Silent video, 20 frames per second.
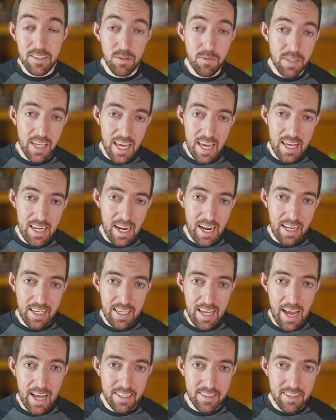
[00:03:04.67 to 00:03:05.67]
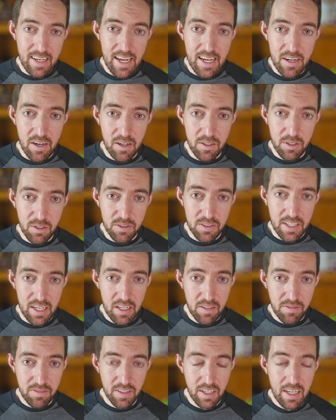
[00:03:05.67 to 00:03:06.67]
you cannot cast aid on
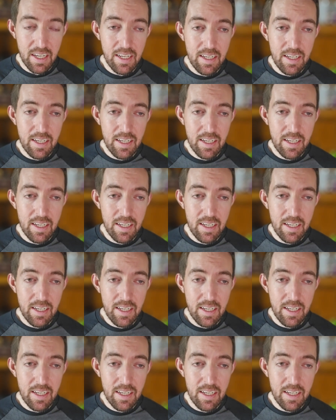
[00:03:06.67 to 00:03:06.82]
yourself,